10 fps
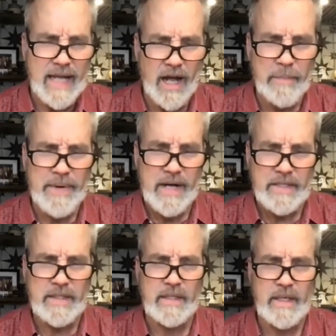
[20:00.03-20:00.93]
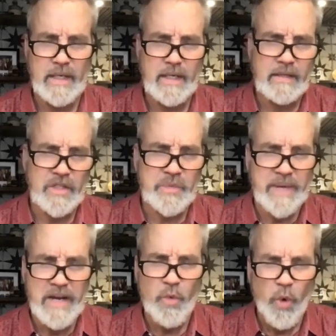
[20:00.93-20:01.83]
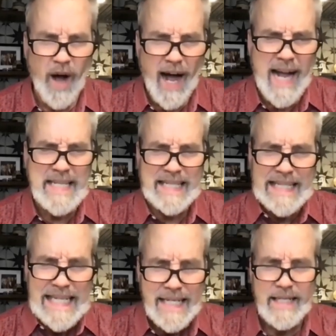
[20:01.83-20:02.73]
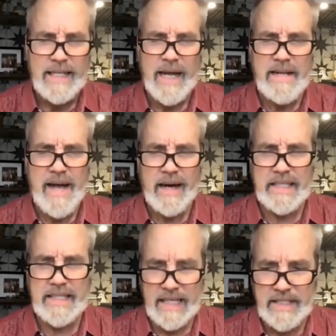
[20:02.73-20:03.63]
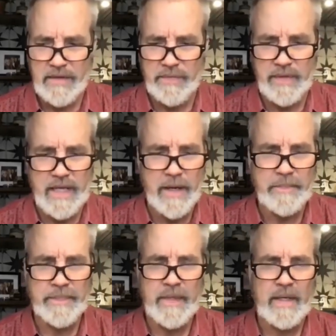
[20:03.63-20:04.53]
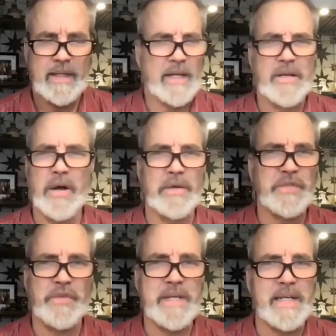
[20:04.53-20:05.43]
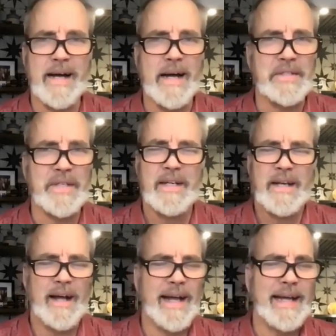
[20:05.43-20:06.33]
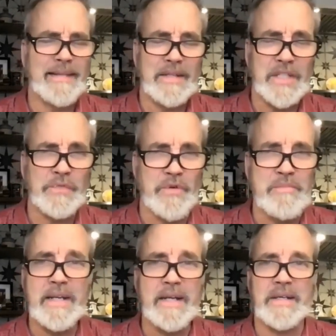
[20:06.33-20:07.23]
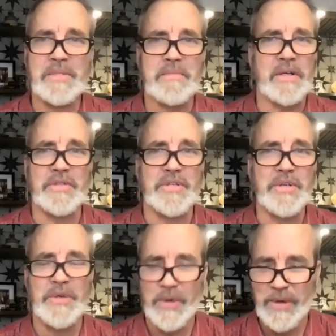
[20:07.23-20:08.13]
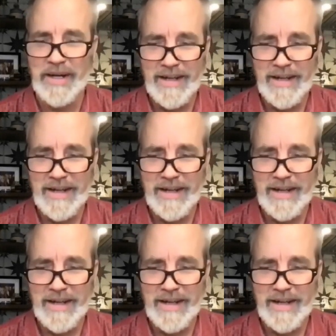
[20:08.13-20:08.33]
help us to spend wisely and not excessively. That goes for me. Guys, hey, this is for me as much as you.